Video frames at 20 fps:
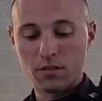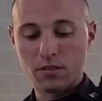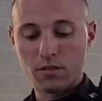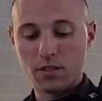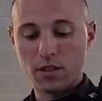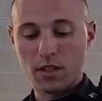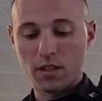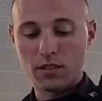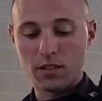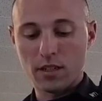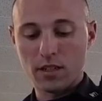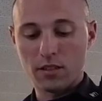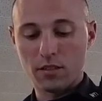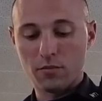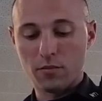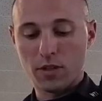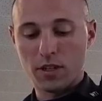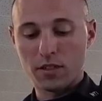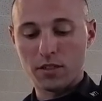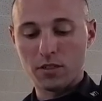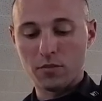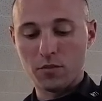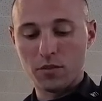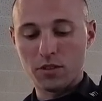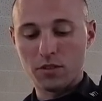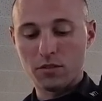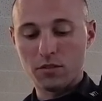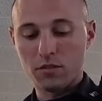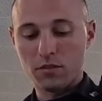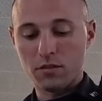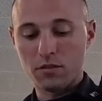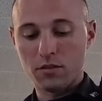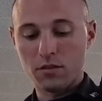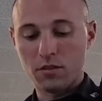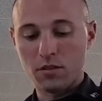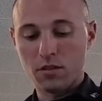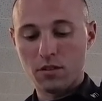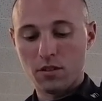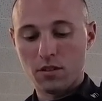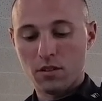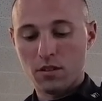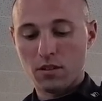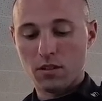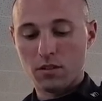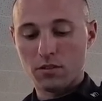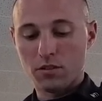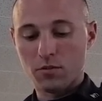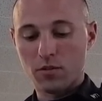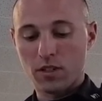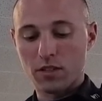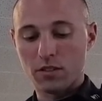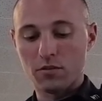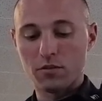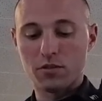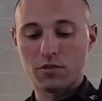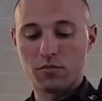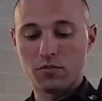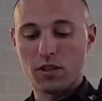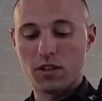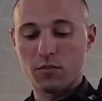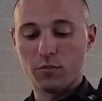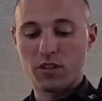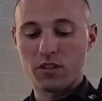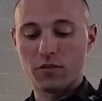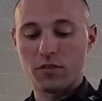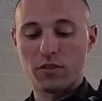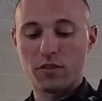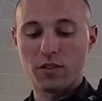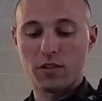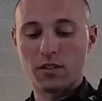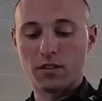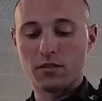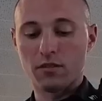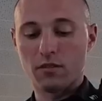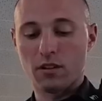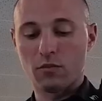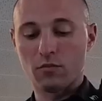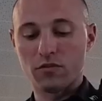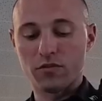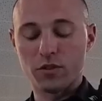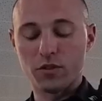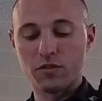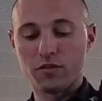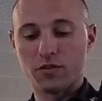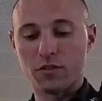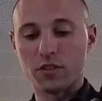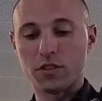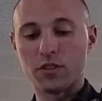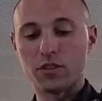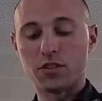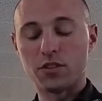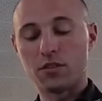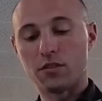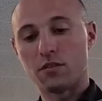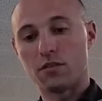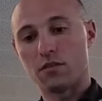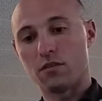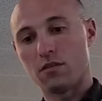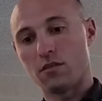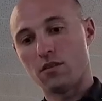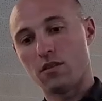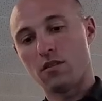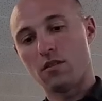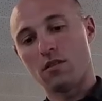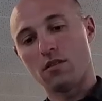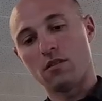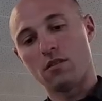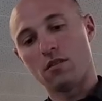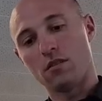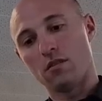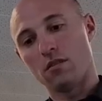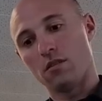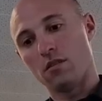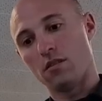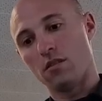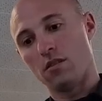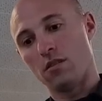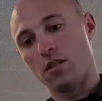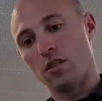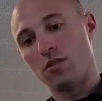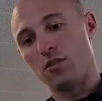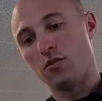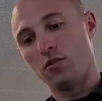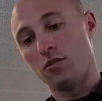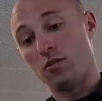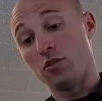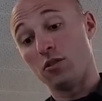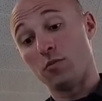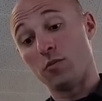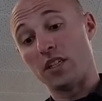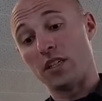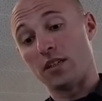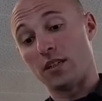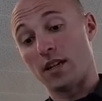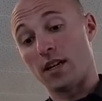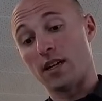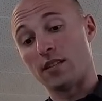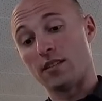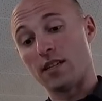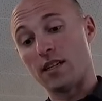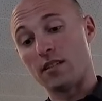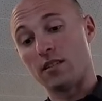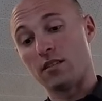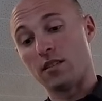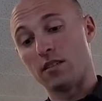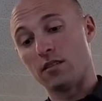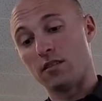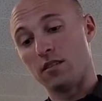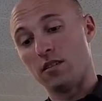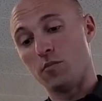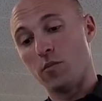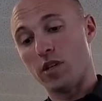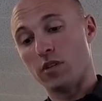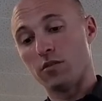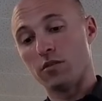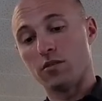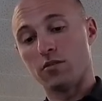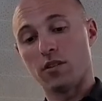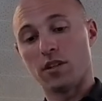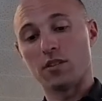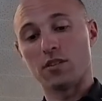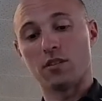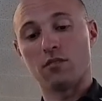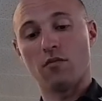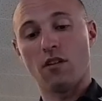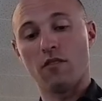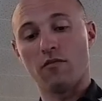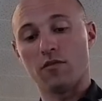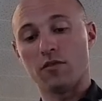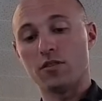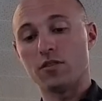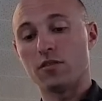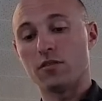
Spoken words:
Contact you by email. Alright, so what I do is write up everything, I'll review the footage, and then you should be contacted at the email address and reference.